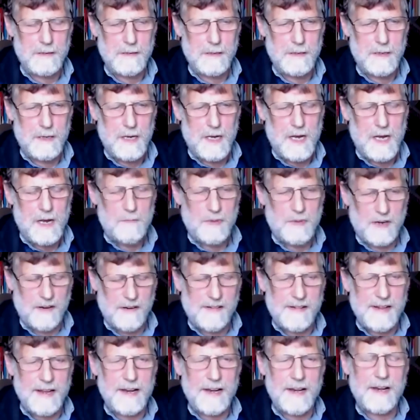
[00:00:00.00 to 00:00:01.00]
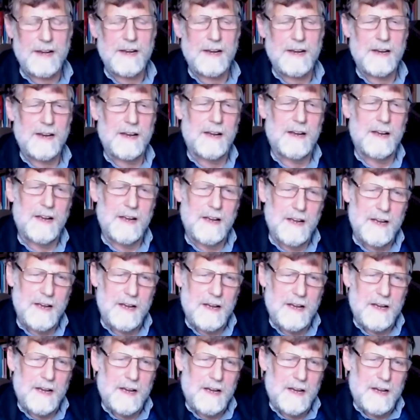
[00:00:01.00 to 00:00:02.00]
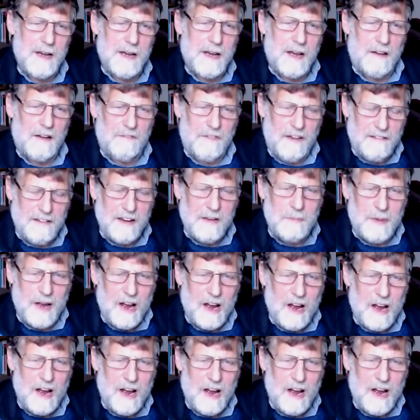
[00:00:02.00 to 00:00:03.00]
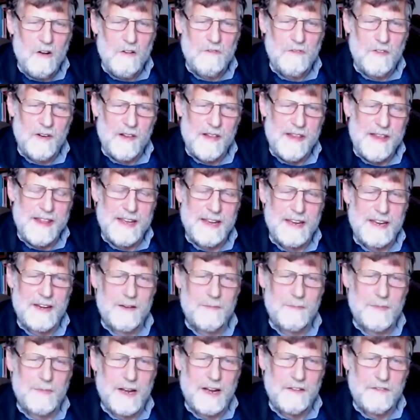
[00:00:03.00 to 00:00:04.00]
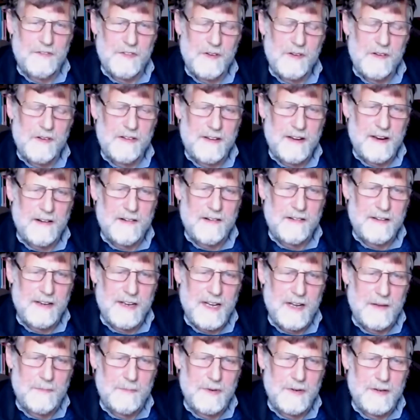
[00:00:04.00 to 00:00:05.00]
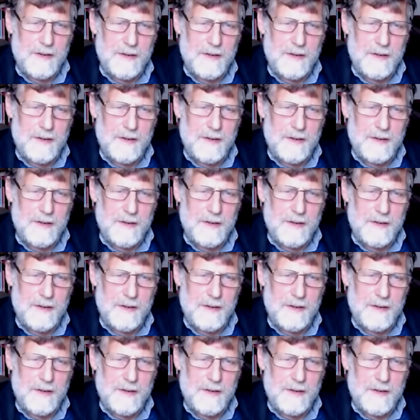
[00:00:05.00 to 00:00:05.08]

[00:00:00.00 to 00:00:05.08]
Because then a very powerful thing, in my view, starts to happen.